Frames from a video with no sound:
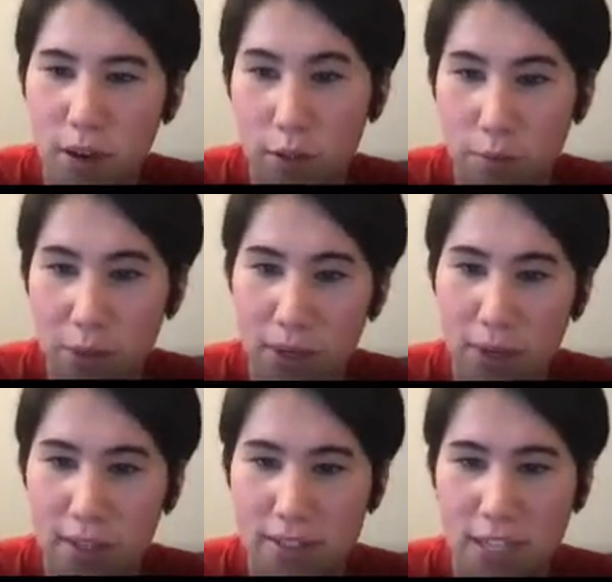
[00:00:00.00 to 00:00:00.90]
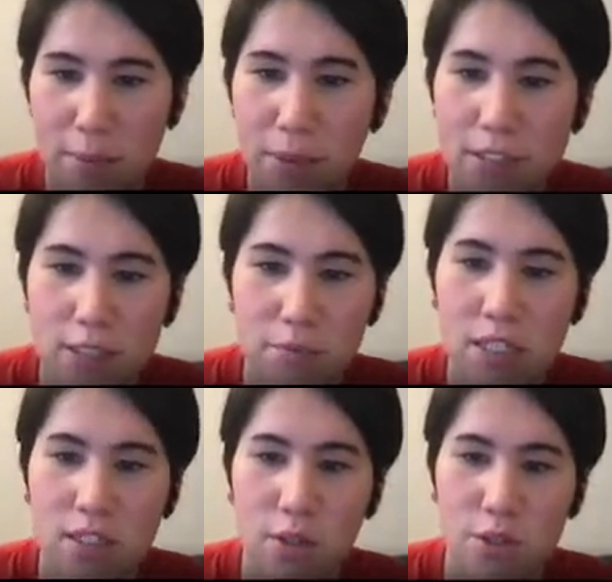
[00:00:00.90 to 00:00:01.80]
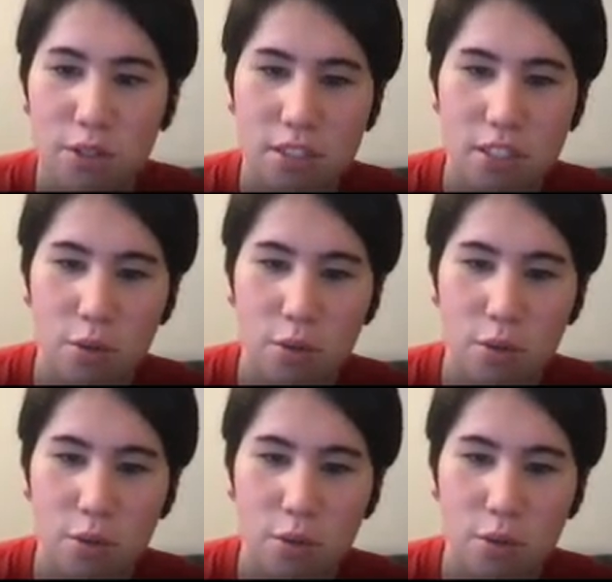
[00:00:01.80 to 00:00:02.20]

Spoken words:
on the periodic table to be closer to